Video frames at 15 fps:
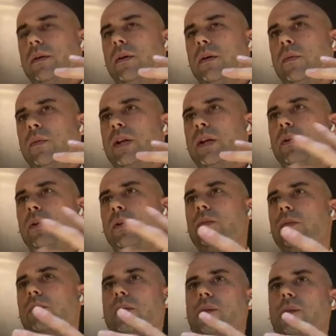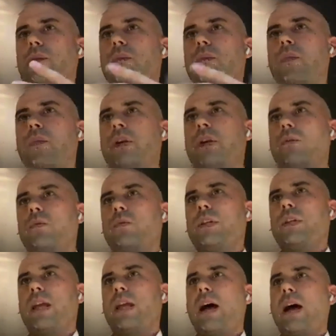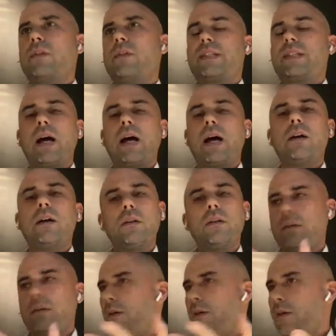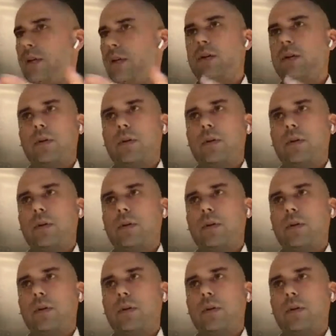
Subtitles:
we don't really have a style around here.